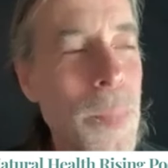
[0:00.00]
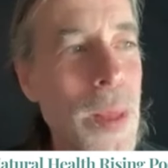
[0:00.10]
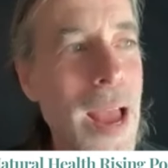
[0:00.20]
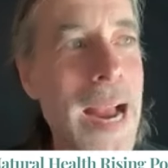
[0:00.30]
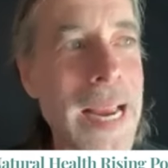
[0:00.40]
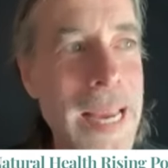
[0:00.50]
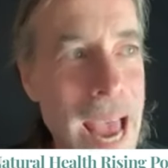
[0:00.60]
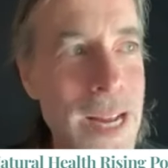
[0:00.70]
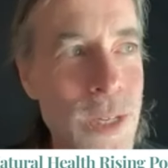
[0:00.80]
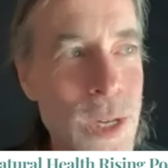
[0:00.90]

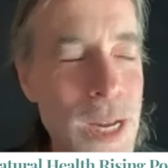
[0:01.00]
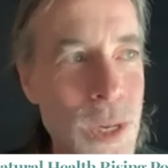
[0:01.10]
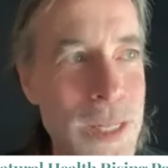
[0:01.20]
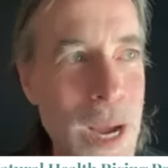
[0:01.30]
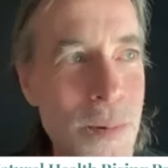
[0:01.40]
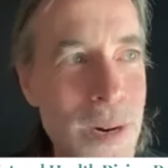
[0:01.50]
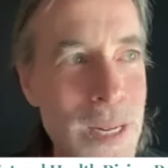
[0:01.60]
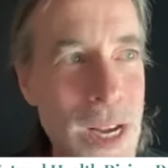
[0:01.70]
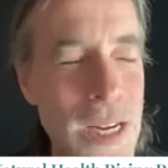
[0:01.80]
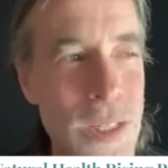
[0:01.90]
again, it's kind of one of
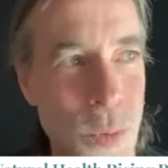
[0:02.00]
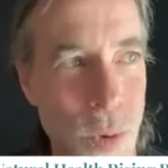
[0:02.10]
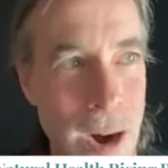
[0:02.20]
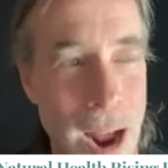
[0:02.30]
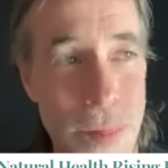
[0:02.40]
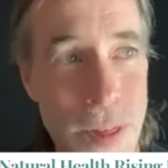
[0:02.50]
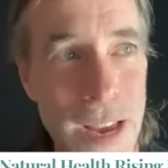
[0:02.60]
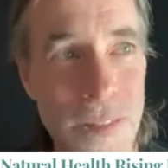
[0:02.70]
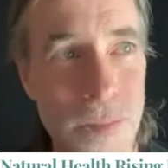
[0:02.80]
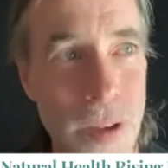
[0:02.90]
these things where I
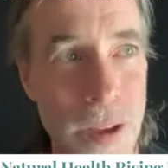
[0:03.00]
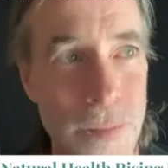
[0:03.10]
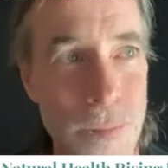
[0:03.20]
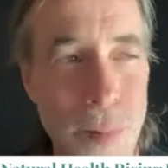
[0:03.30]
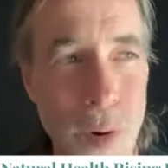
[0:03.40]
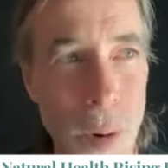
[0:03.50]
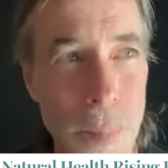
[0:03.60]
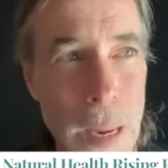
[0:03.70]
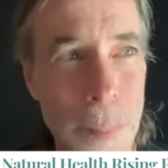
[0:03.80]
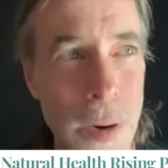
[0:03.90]
think if more
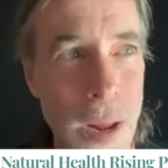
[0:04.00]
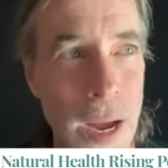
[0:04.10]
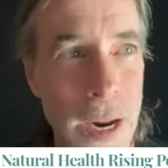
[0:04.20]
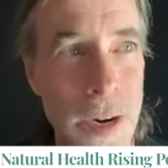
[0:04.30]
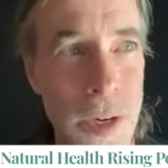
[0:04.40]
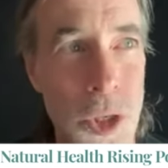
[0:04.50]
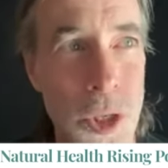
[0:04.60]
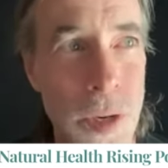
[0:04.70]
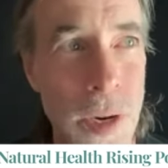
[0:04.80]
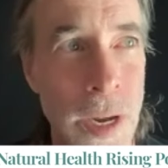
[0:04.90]
people
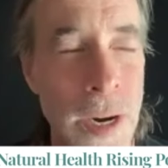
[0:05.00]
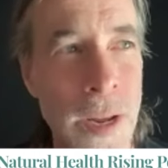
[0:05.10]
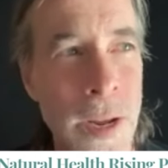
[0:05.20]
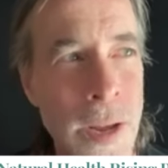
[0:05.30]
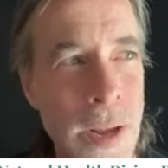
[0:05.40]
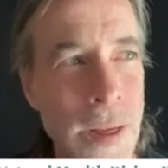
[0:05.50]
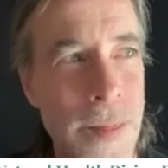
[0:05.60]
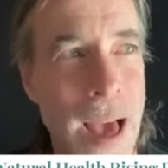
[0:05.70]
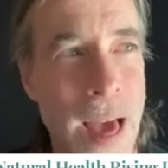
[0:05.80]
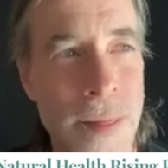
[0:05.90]
understood
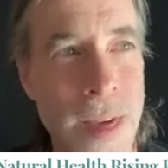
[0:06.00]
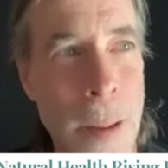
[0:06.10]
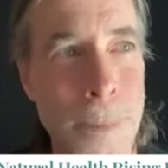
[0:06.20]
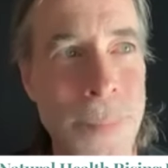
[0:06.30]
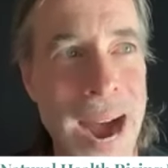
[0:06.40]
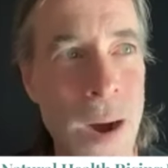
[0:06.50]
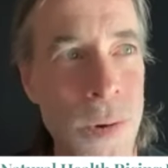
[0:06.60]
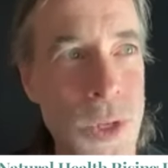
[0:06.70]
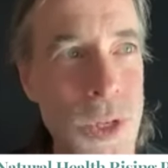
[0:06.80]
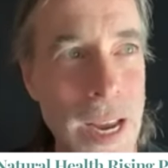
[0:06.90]
that they
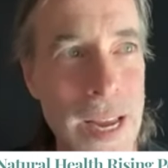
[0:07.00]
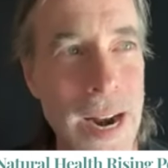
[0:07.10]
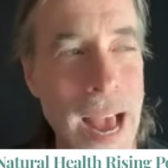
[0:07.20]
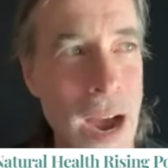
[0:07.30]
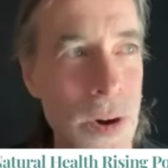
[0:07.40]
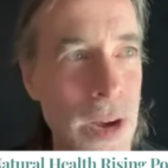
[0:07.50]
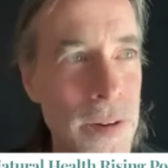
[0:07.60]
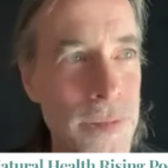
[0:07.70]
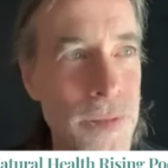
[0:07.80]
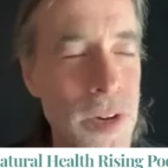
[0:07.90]
bounce in and out
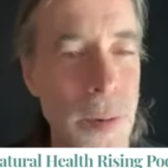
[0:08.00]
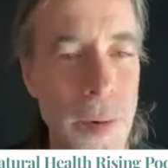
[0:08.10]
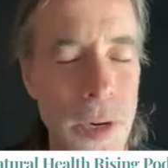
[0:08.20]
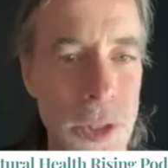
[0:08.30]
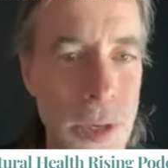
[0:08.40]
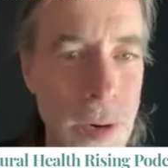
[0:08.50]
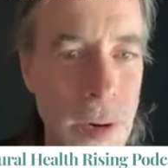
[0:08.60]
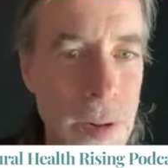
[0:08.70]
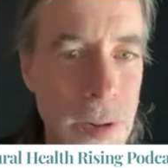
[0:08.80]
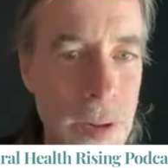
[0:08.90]
of
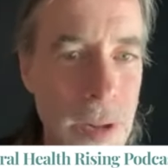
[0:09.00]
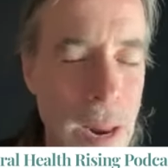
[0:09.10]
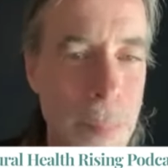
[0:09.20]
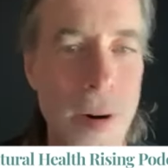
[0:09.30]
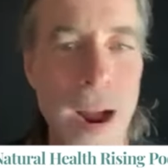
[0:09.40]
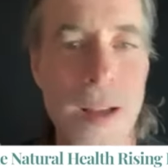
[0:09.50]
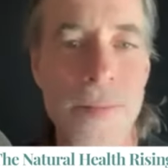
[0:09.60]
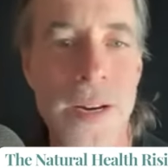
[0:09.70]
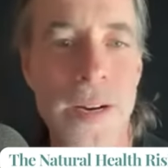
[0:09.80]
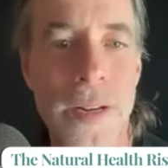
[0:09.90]
commercial and
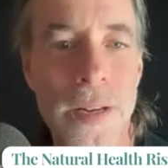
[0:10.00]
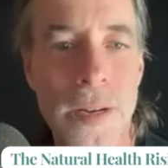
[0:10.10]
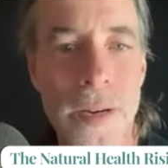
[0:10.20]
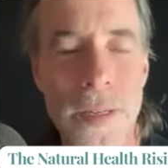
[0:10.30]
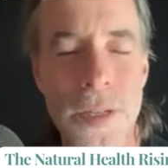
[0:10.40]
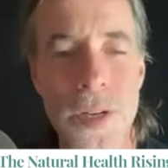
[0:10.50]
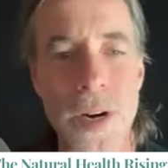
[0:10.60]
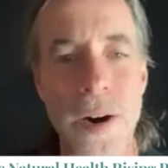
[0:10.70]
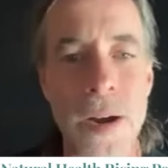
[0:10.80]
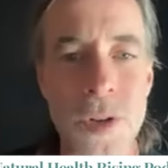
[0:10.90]
private
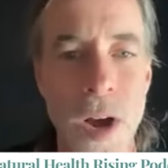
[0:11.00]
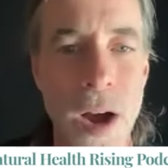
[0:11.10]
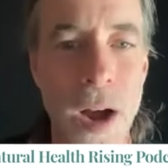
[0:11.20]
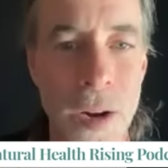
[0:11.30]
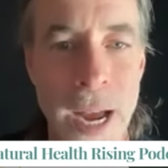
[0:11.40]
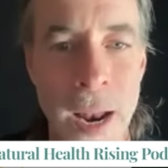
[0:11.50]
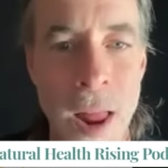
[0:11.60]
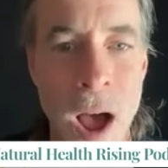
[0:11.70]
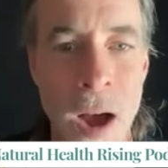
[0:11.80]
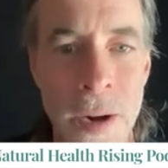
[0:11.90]
scenarios all day
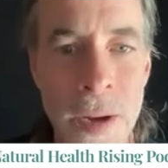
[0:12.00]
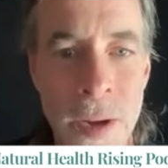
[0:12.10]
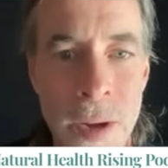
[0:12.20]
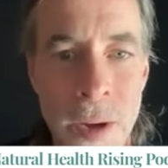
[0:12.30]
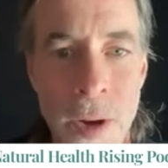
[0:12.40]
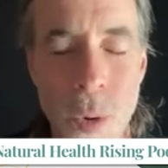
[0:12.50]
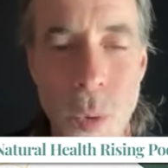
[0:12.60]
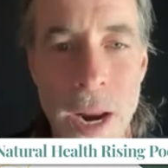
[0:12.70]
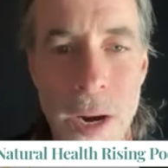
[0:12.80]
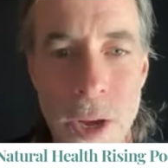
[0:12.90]
long.
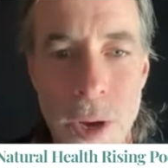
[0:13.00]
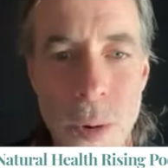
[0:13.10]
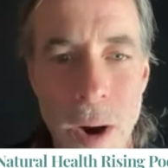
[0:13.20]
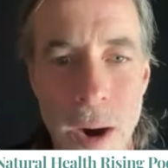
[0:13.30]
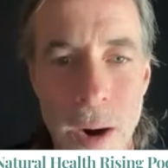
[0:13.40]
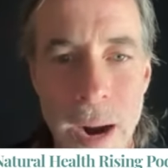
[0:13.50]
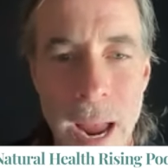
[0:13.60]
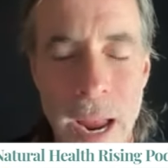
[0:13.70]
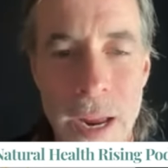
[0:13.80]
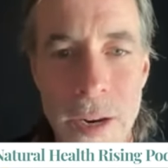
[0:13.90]
When you are
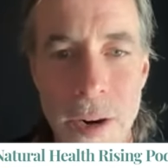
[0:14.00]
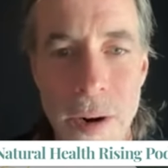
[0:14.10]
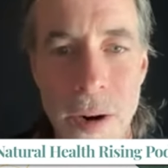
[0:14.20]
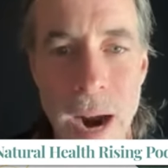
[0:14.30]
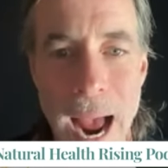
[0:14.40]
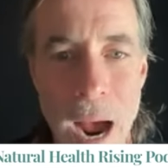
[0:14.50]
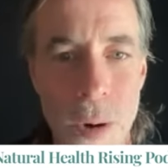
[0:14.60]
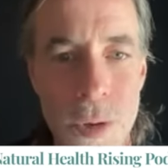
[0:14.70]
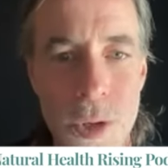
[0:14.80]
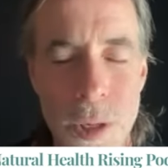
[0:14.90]
in your
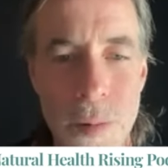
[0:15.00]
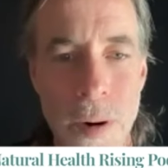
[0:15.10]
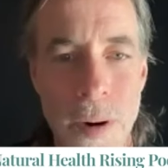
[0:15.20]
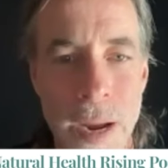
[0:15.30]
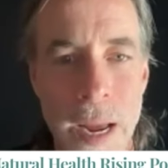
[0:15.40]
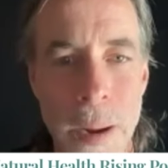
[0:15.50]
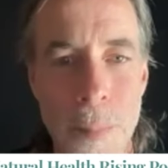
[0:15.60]
house, you are in a